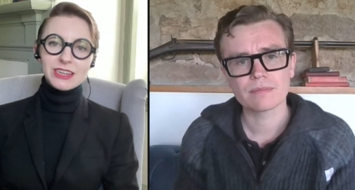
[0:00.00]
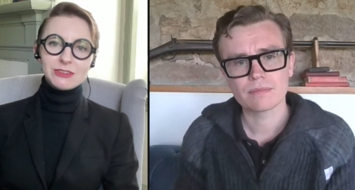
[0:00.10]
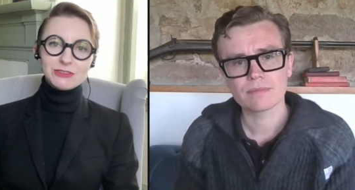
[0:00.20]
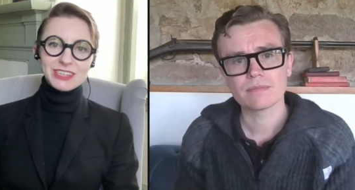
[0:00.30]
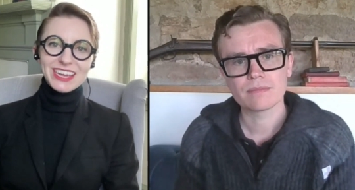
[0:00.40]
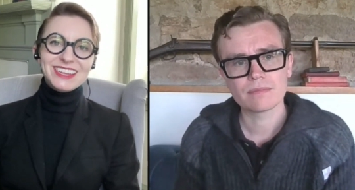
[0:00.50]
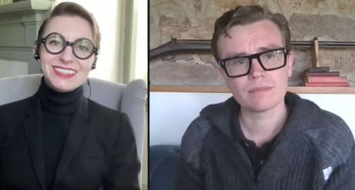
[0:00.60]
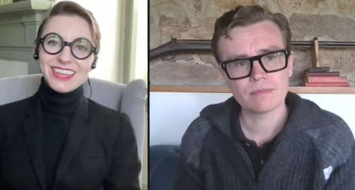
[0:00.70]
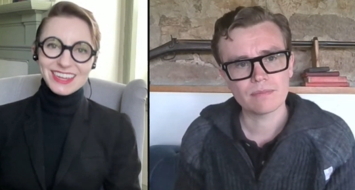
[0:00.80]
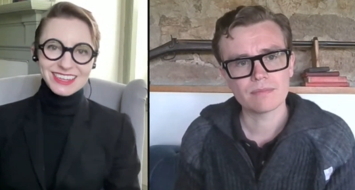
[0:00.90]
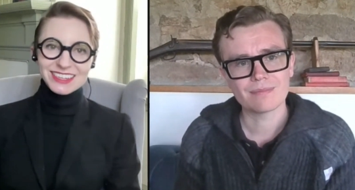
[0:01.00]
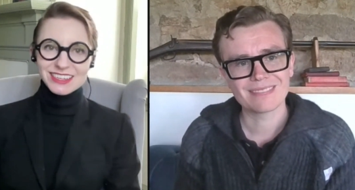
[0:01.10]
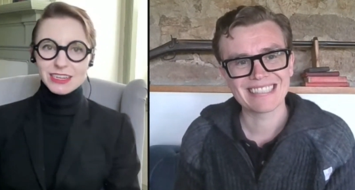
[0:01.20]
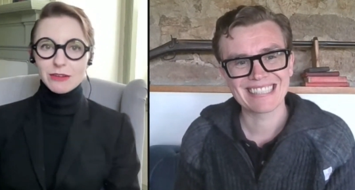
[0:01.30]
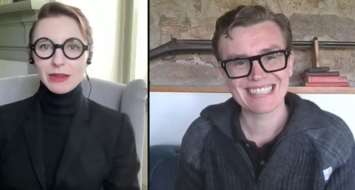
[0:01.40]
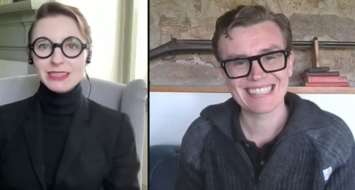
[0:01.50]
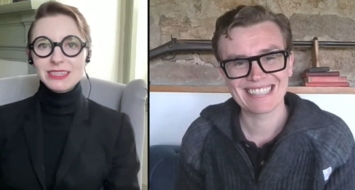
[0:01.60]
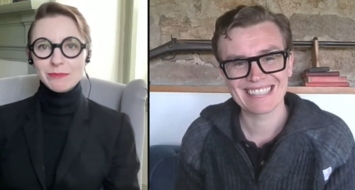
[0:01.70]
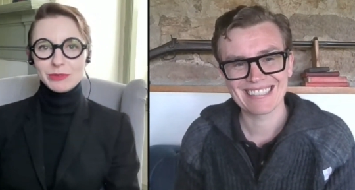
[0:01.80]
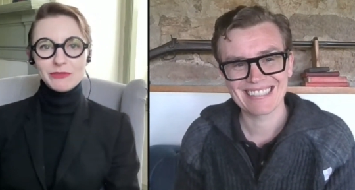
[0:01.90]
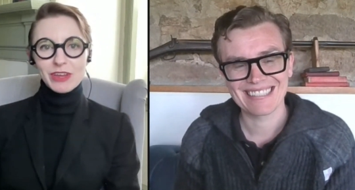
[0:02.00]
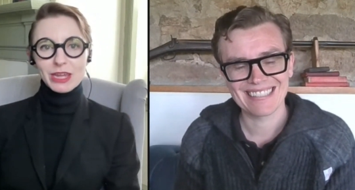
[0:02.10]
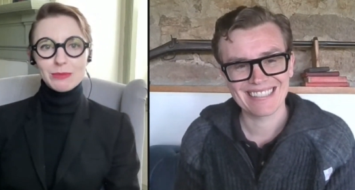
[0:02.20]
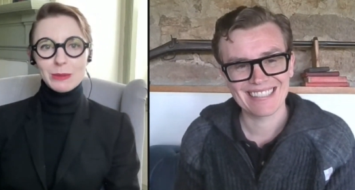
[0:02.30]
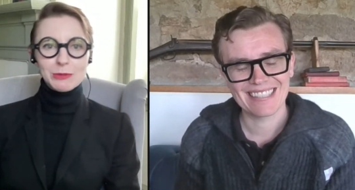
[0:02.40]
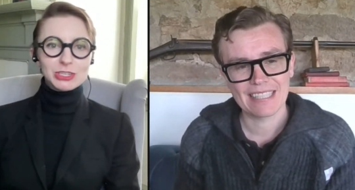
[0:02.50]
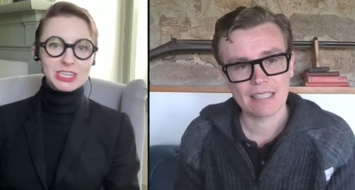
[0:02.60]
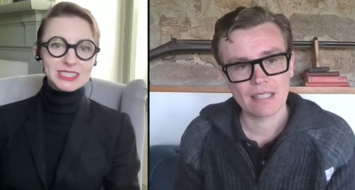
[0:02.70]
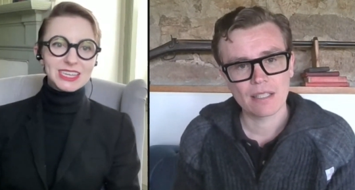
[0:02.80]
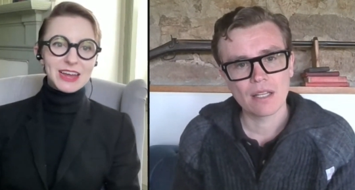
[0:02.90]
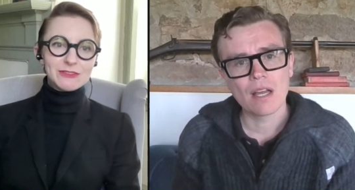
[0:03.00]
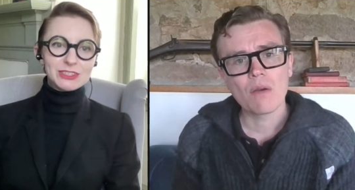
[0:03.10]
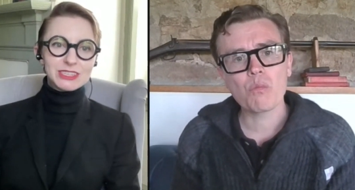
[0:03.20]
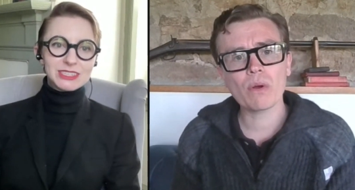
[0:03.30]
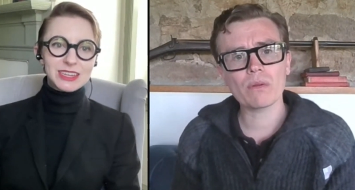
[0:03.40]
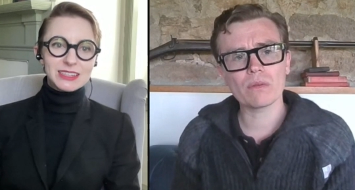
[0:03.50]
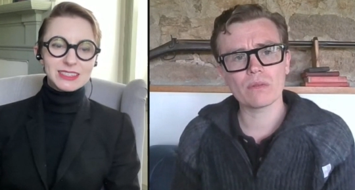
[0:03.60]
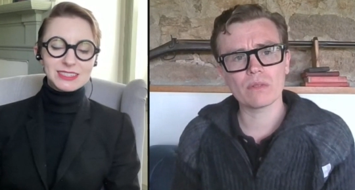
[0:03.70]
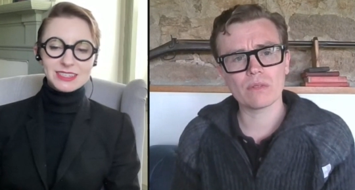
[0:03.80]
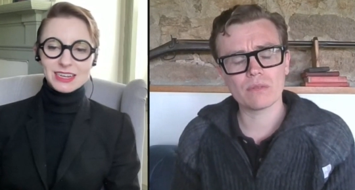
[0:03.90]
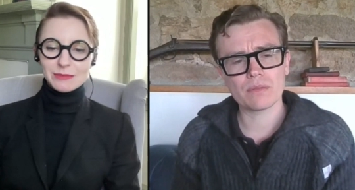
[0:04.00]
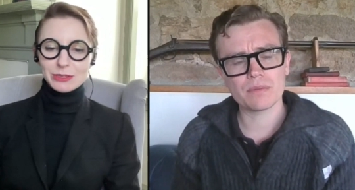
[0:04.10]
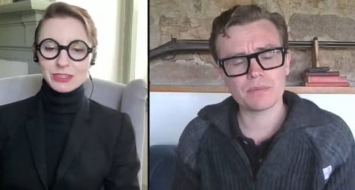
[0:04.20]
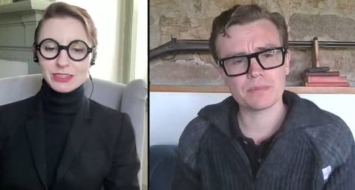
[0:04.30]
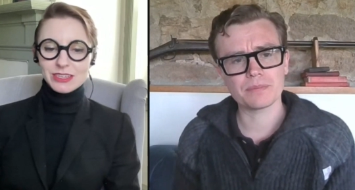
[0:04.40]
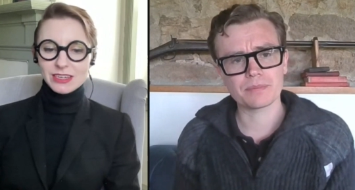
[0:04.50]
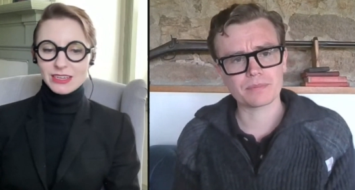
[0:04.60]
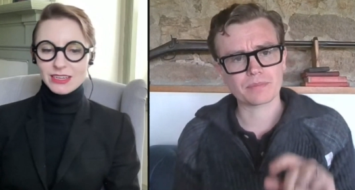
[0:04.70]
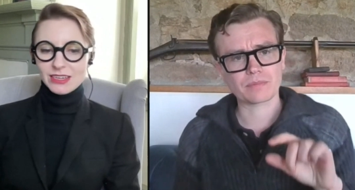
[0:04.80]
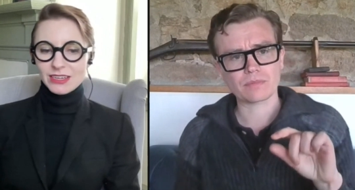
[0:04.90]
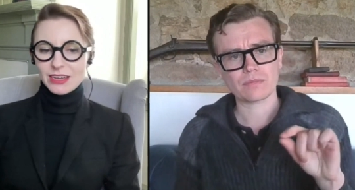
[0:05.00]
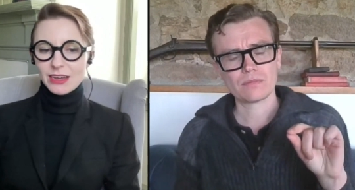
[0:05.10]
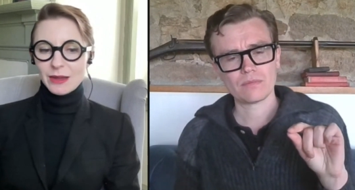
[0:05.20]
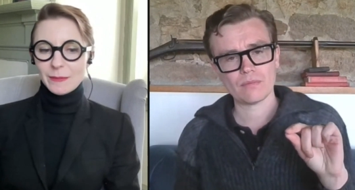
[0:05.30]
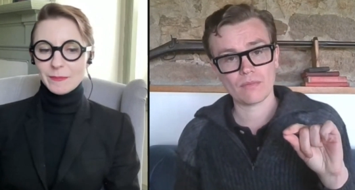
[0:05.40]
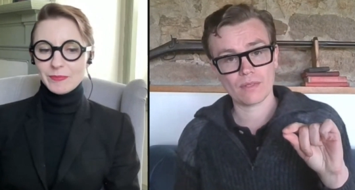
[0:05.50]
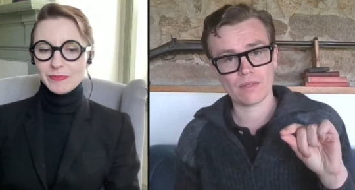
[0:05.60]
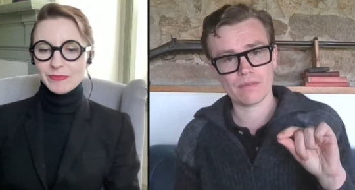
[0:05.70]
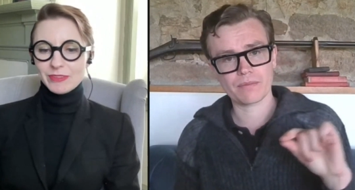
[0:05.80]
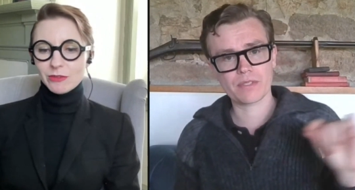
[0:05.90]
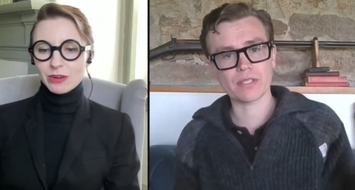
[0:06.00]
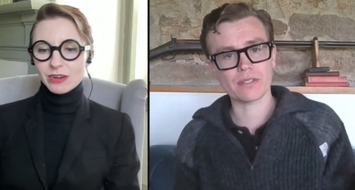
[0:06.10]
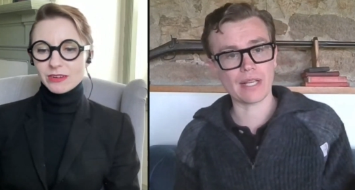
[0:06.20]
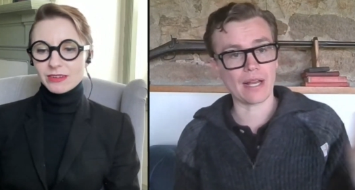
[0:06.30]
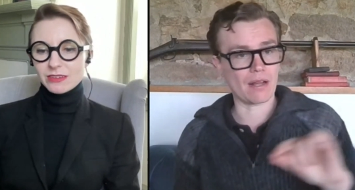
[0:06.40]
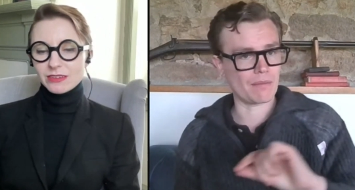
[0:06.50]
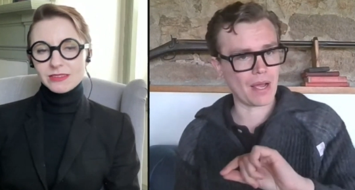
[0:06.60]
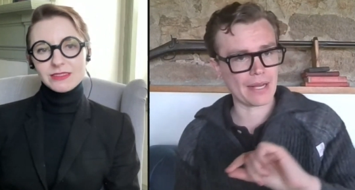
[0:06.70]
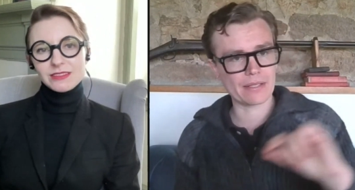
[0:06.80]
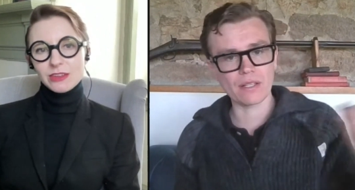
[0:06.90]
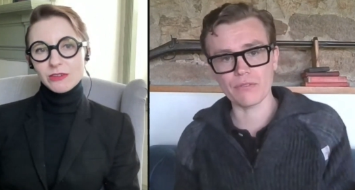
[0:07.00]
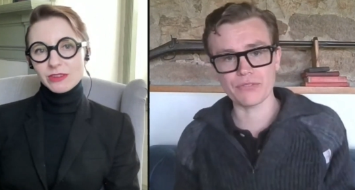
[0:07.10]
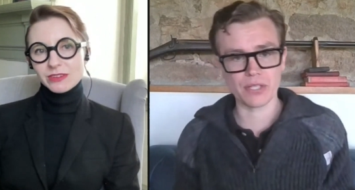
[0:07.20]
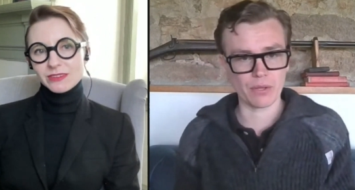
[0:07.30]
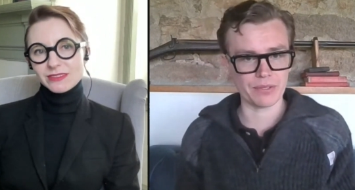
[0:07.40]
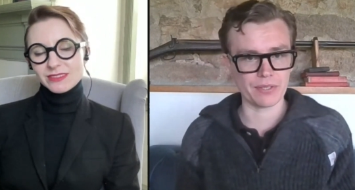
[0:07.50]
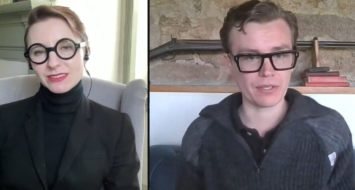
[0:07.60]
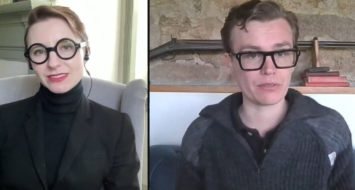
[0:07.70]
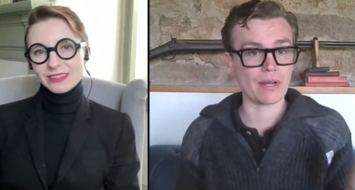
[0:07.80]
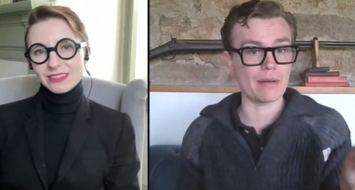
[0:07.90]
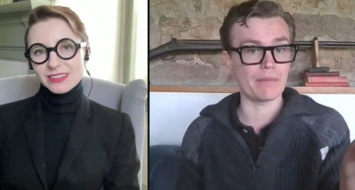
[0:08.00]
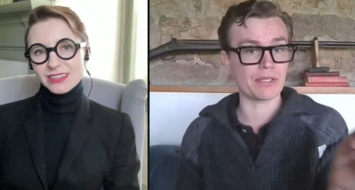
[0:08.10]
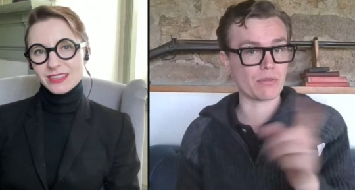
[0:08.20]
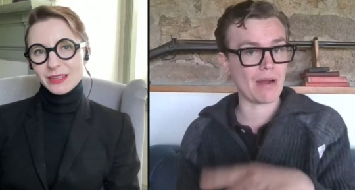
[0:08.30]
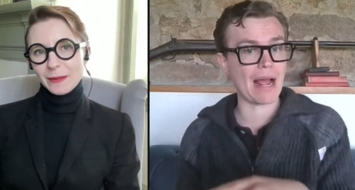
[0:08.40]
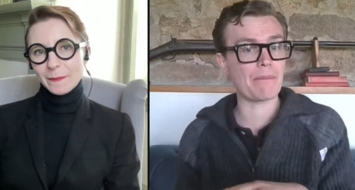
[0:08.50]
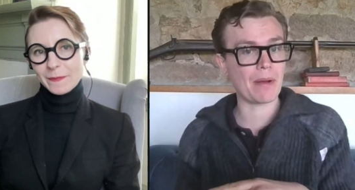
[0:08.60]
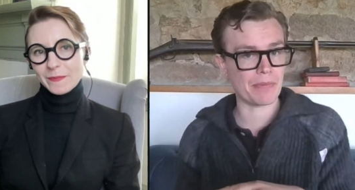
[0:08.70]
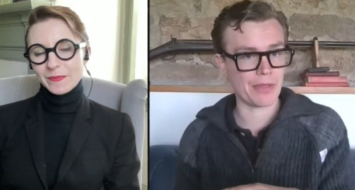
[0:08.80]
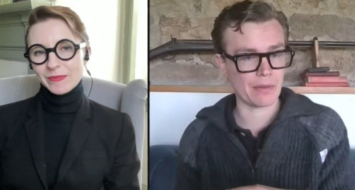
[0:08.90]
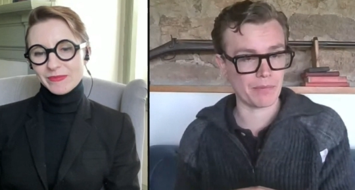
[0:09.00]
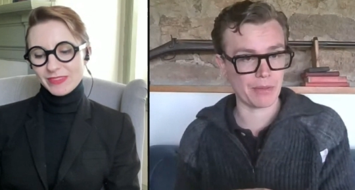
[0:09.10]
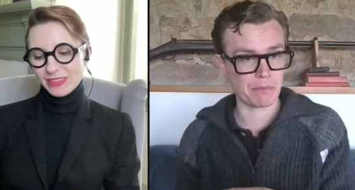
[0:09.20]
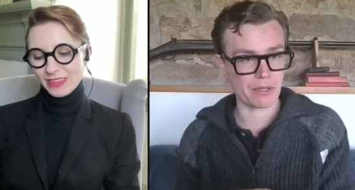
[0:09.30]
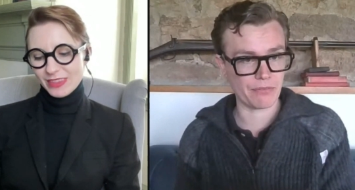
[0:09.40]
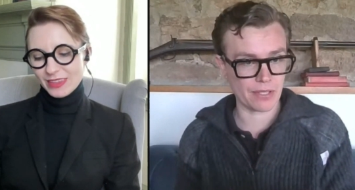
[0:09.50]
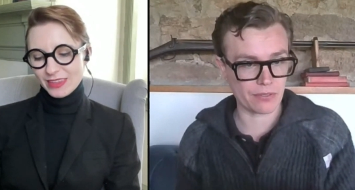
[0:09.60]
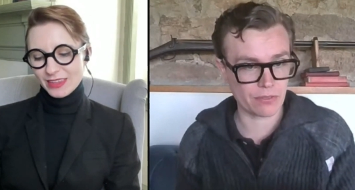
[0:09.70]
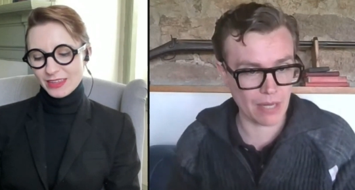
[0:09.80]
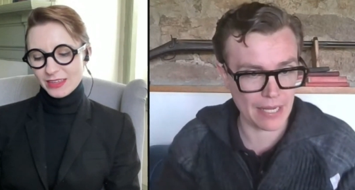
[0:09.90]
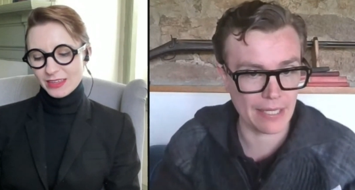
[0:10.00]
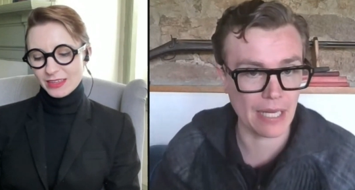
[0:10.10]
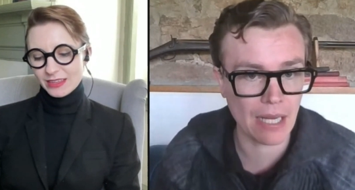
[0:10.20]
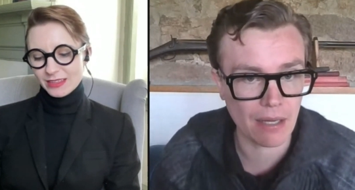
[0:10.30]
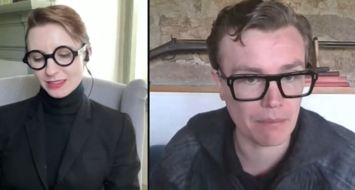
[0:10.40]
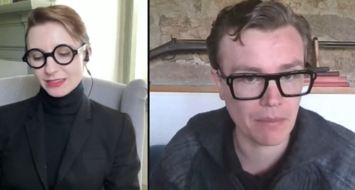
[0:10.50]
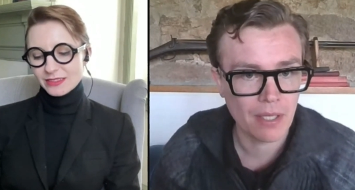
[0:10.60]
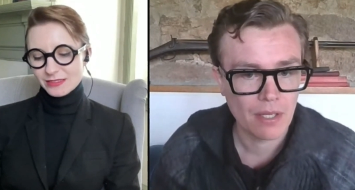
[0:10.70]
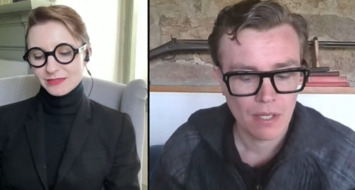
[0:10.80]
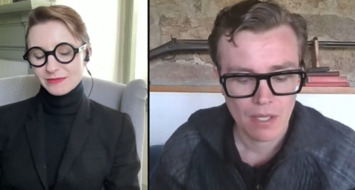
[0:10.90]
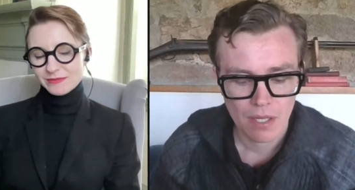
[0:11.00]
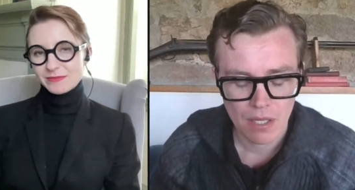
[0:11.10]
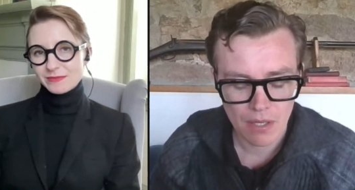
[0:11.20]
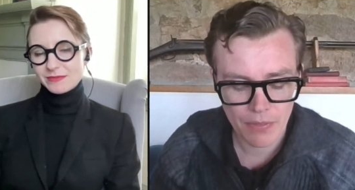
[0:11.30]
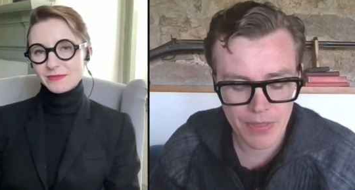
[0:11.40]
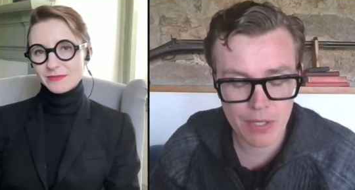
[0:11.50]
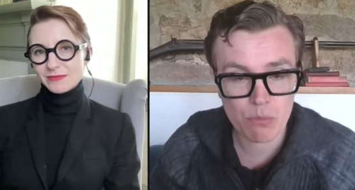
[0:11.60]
Speaker 1: Andrew Tate like you know exemplifying people chasing after this well, unsustainable. Um,
Speaker 2: or yeah, I'd love to go with this thread, but to wrap up the the previous thread, um, the